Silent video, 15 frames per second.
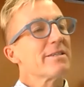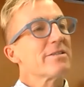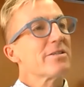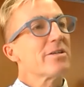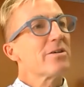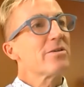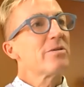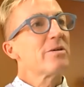
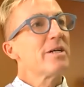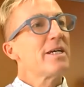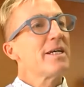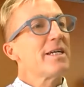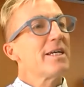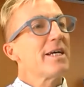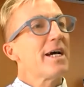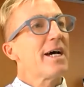So
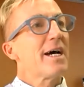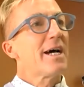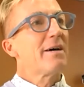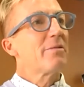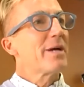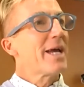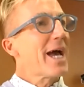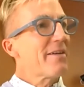
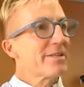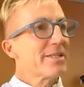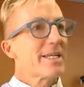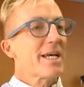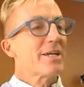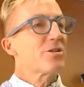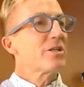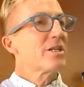we have a
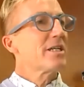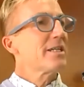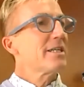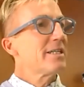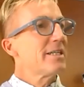session.